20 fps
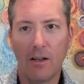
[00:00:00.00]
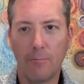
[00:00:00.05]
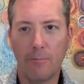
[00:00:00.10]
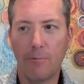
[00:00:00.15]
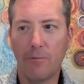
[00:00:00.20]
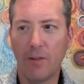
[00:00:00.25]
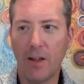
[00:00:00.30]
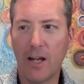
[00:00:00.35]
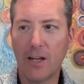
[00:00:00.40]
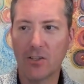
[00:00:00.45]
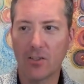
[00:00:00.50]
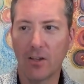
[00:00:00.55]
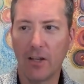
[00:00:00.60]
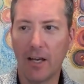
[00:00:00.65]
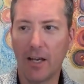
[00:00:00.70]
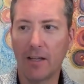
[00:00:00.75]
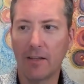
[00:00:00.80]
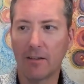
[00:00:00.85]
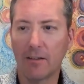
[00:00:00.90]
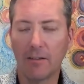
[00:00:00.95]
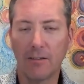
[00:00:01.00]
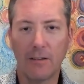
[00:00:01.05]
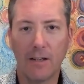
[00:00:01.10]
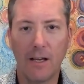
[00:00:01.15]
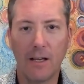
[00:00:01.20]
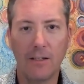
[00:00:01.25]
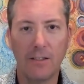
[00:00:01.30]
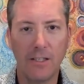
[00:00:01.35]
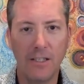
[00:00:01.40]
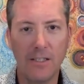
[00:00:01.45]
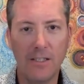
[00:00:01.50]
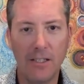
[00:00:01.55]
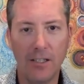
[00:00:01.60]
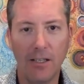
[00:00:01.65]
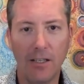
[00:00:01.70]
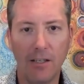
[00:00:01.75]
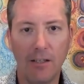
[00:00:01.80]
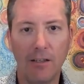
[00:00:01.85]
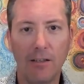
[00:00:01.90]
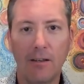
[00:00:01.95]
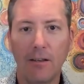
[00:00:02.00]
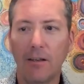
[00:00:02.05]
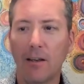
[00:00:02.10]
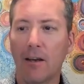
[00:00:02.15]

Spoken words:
flashlight LED